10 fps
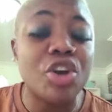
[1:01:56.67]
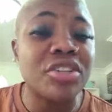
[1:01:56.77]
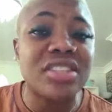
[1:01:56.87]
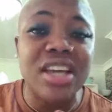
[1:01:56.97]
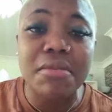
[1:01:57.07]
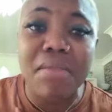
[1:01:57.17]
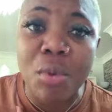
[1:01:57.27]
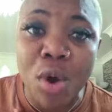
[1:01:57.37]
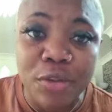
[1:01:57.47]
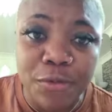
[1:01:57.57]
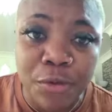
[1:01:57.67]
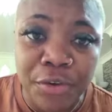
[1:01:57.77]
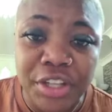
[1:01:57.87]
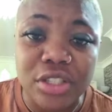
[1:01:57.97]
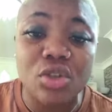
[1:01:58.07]
don't take my word
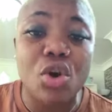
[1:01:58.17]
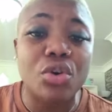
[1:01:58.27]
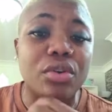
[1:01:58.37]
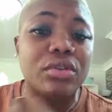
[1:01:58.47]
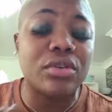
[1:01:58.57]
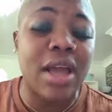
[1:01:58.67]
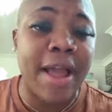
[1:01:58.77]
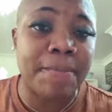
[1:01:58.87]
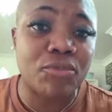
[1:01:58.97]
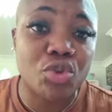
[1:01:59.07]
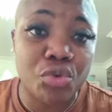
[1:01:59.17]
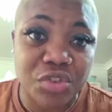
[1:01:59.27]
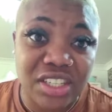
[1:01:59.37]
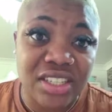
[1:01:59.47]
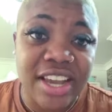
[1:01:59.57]
for it. Go and do
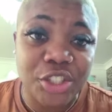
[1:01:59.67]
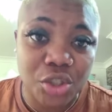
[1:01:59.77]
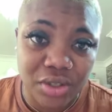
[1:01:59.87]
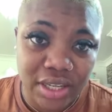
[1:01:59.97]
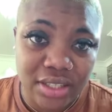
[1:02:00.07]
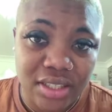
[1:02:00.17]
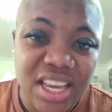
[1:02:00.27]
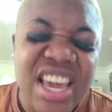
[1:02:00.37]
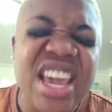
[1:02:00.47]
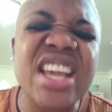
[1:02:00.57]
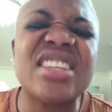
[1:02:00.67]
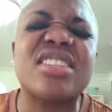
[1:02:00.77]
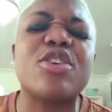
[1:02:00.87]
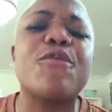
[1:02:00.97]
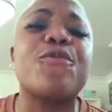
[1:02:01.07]
research on it.
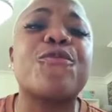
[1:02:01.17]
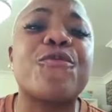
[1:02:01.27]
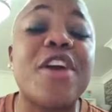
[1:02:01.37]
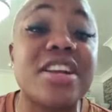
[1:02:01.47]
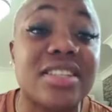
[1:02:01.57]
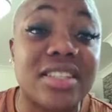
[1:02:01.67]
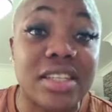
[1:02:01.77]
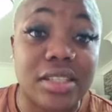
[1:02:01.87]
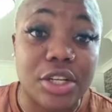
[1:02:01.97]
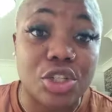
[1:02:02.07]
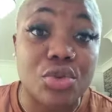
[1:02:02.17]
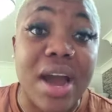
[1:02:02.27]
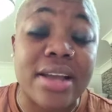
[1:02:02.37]
It's the first thing they do,